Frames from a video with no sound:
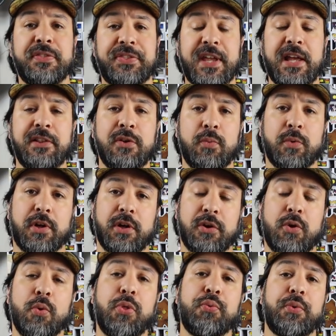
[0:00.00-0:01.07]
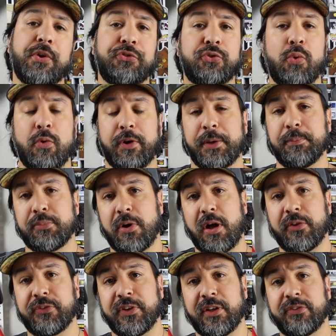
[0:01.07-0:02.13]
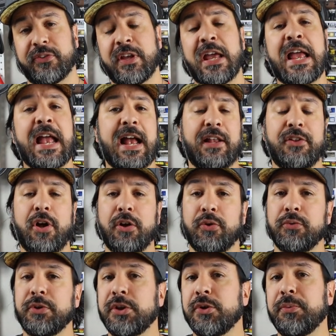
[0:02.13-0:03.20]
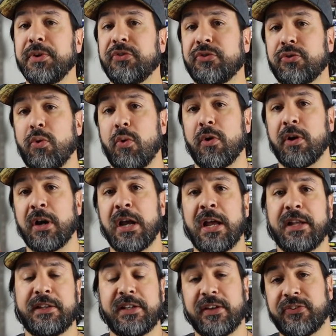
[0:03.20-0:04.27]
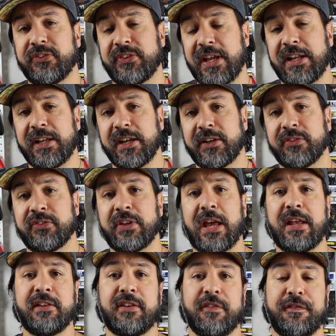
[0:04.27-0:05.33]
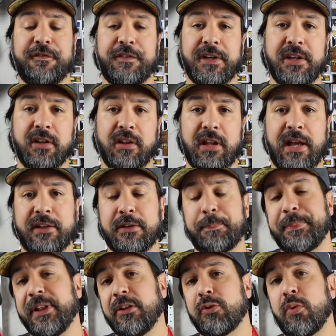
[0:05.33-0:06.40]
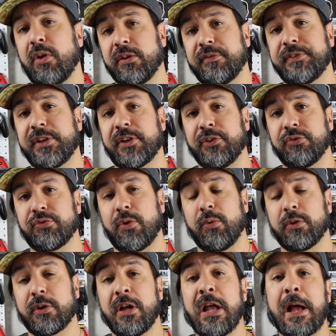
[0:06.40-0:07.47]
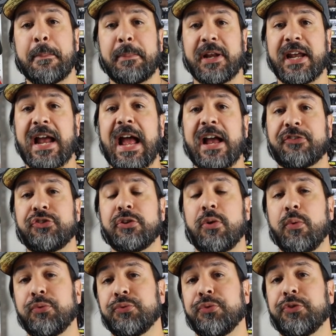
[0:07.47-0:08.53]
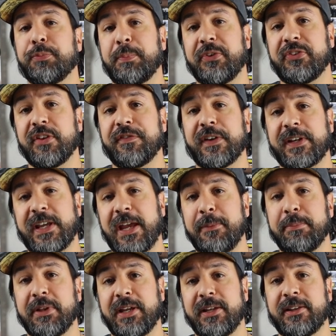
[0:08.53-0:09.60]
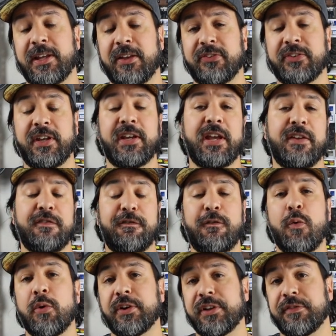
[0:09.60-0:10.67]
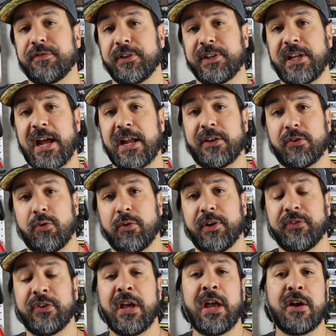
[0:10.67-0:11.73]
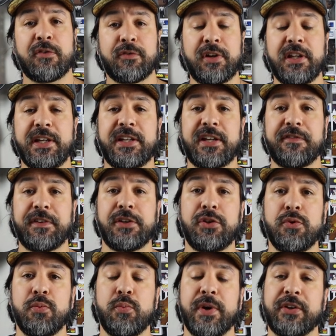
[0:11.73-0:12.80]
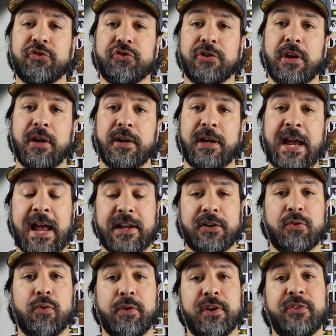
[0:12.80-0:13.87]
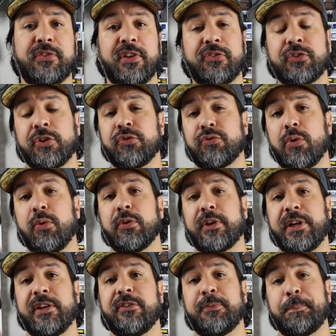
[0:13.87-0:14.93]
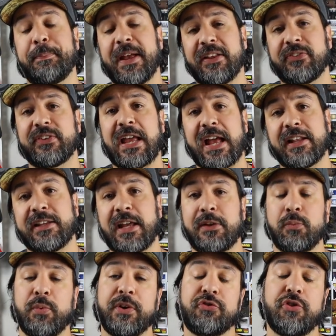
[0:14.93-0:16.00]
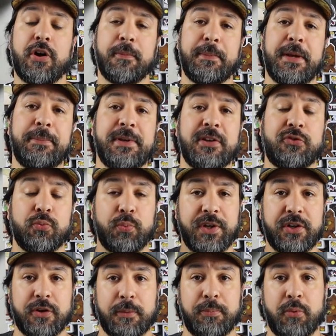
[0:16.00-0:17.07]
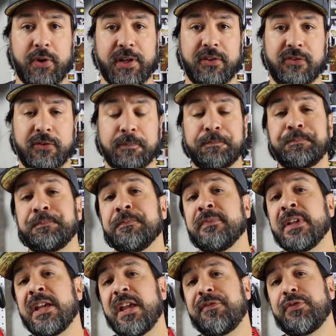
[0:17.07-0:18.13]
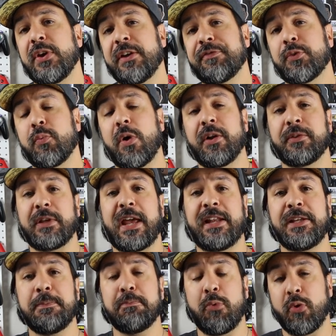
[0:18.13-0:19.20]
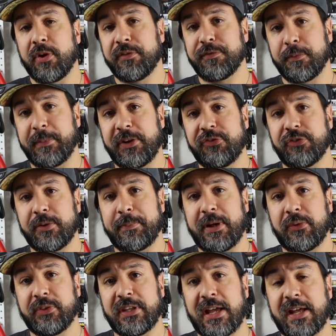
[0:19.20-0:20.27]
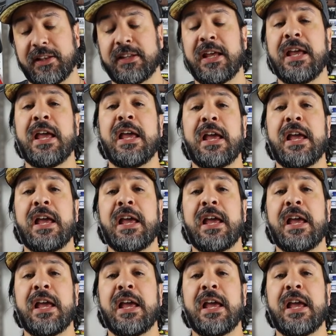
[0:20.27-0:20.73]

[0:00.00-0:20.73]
Then we're going to go through a scoring process. And not only do we score the aesthetics, the feel, and the build quality of the controller, but I actually go through specific gameplay testing in four different categories, really giving you which categories this controller is best at and which are maybe its weaker points. If you ever want any more information about that,